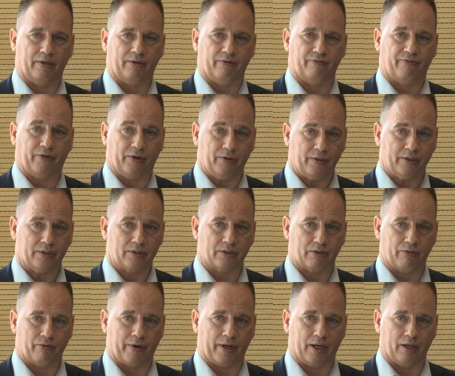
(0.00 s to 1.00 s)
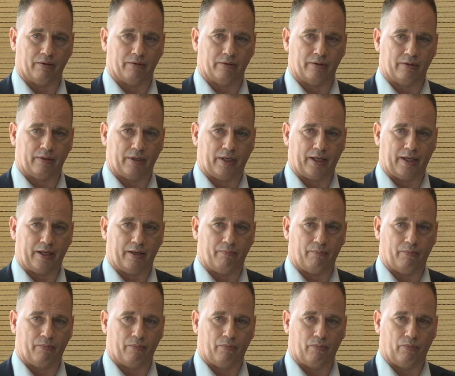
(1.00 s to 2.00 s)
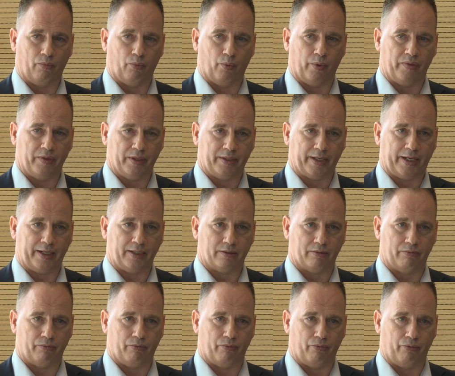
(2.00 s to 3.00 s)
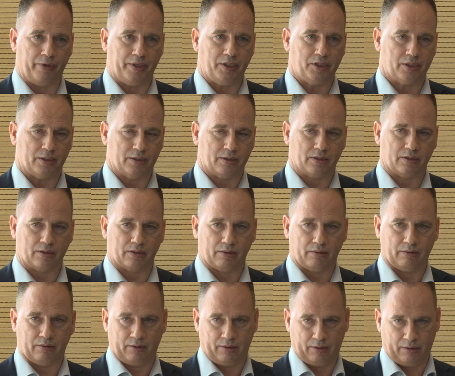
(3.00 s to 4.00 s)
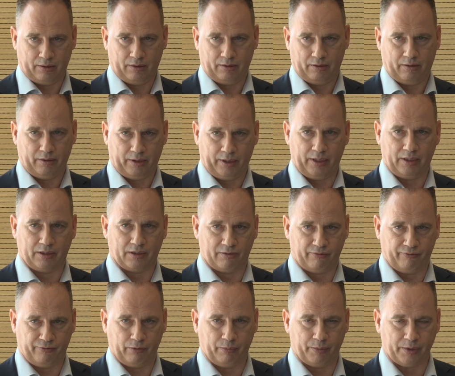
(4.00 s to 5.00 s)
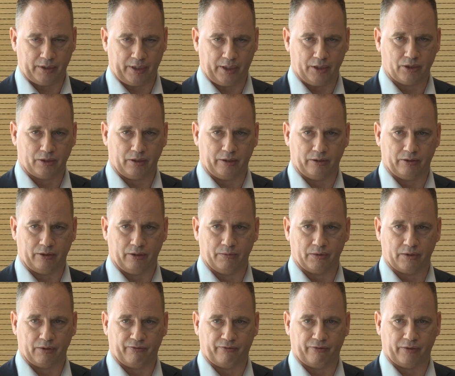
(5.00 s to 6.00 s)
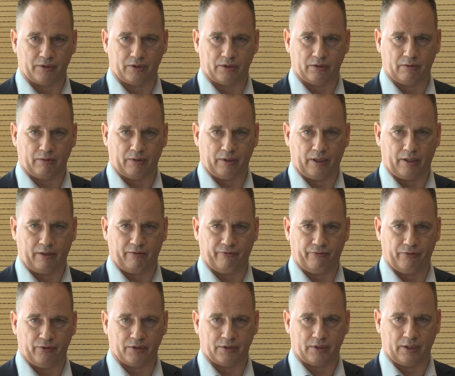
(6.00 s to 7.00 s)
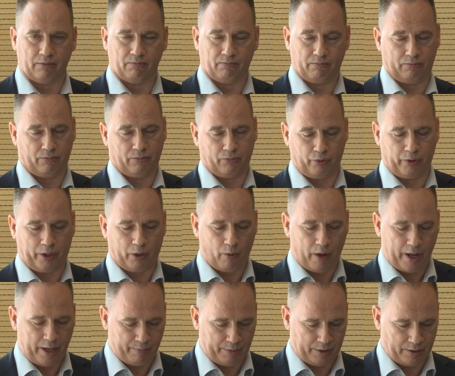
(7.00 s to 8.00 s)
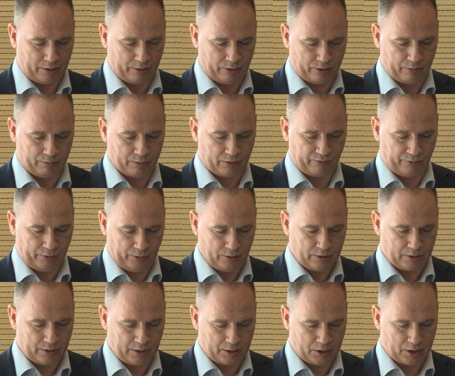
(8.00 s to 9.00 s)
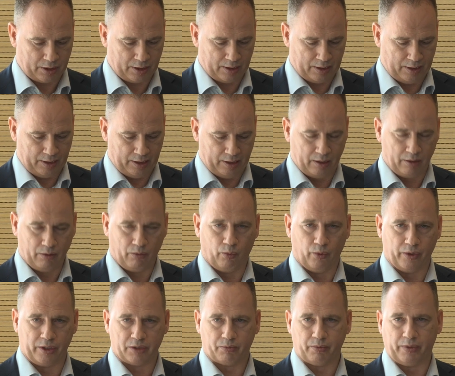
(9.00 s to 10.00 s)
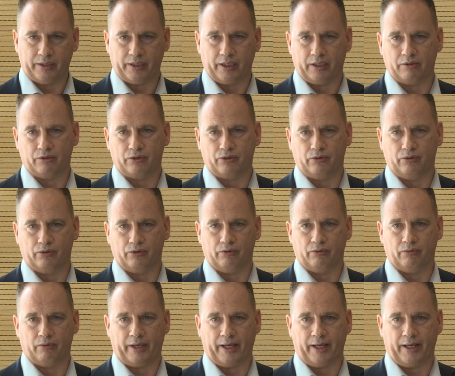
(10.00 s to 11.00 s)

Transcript: focus around when the data reaches its full potential in terms of its first requirement in terms of usage, what has been done to